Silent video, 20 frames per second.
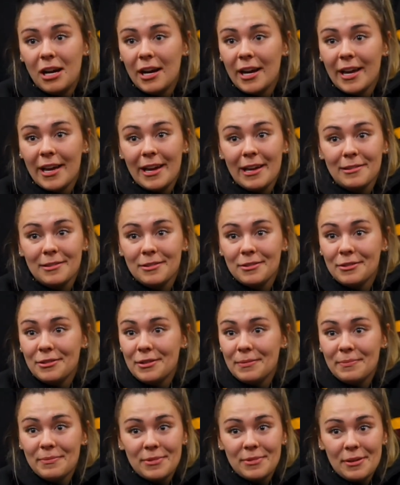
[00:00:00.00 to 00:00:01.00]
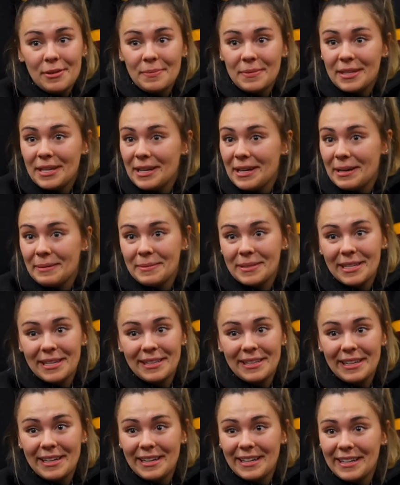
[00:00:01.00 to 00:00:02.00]
I had some sometimes,
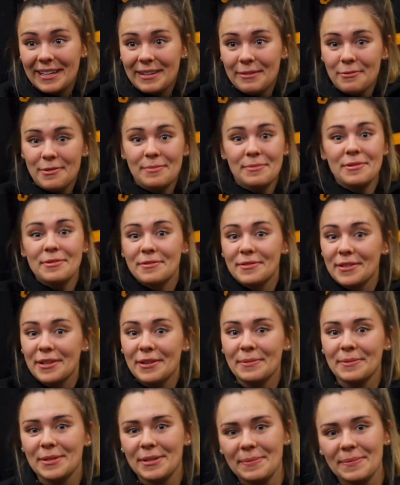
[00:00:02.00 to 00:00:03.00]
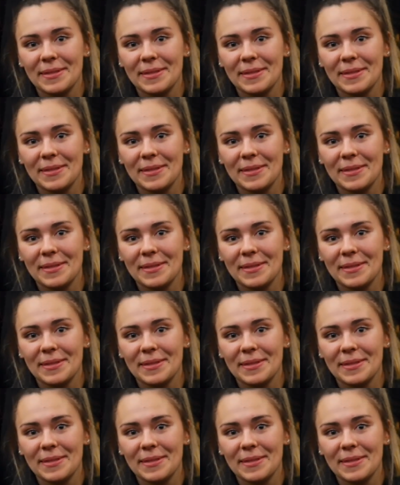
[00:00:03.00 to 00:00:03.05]
and I removed some